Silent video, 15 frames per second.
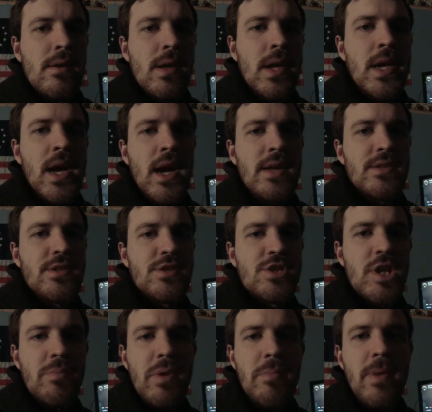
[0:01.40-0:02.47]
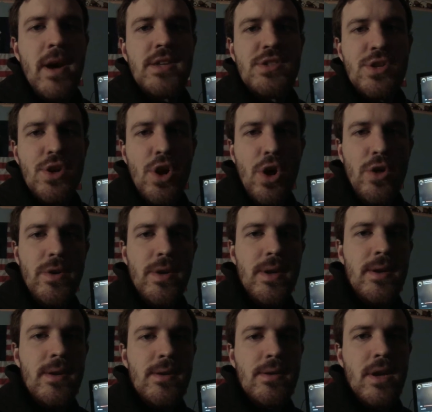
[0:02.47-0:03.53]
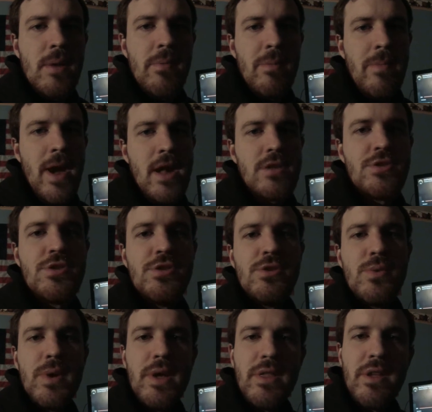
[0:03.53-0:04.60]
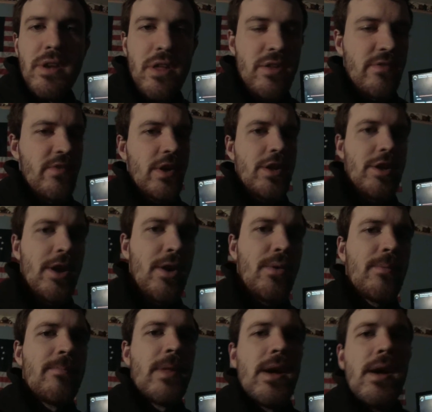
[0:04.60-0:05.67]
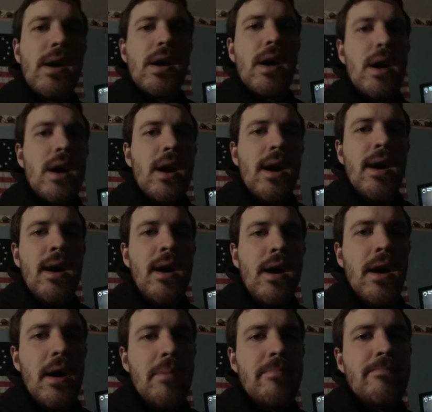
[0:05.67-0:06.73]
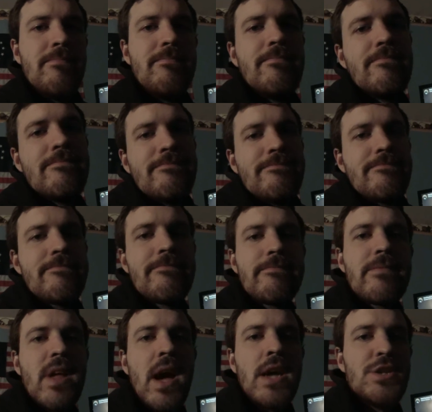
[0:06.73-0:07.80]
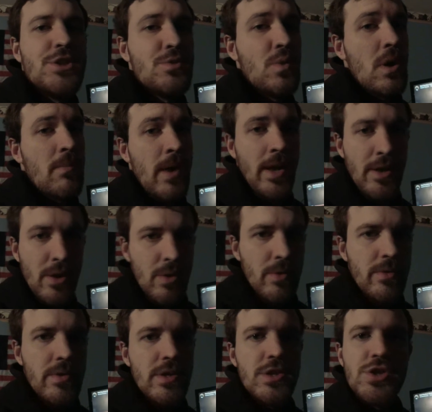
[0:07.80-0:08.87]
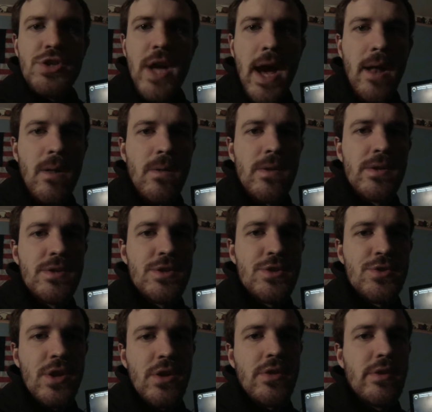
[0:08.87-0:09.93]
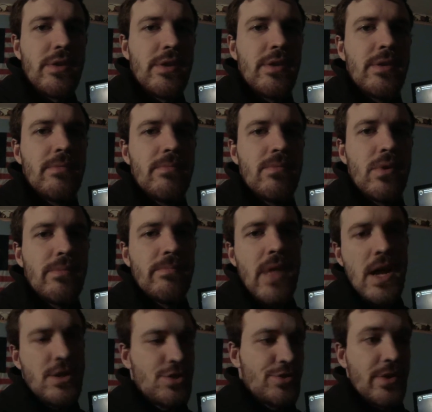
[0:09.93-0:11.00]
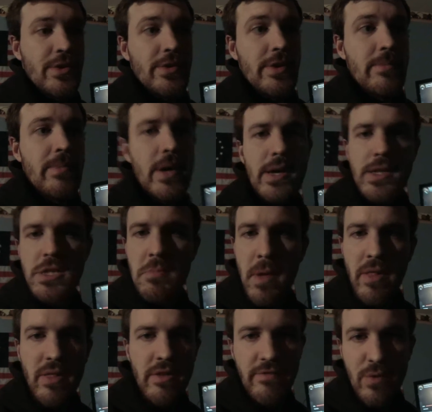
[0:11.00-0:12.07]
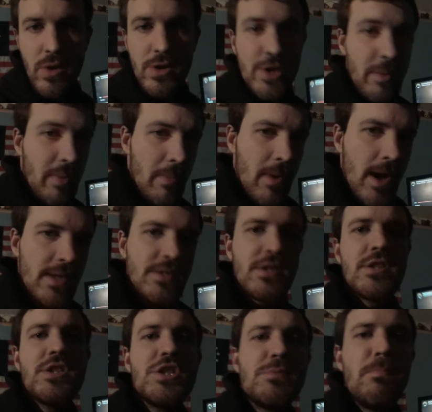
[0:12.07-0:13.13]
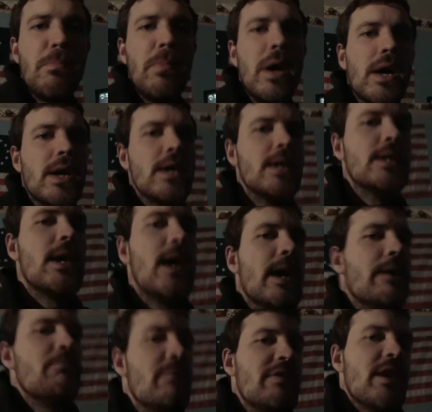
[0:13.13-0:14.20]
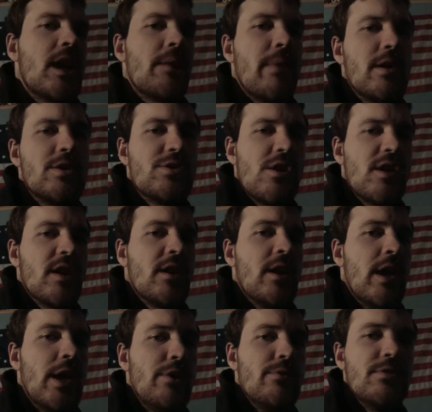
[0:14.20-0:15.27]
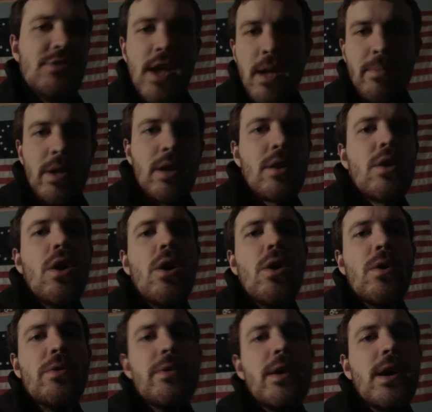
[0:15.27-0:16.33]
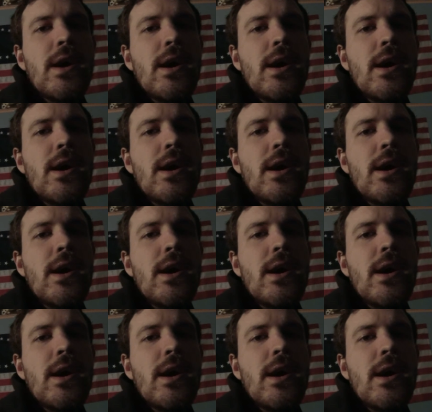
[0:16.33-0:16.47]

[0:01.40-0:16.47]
Hey guys, it's Creepypasta Caller here, coming back to you with another video. As you all might know, this channel is strictly, well, not strictly, but it's mainly for creepypastas, but I'm thinking about starting a new segment called,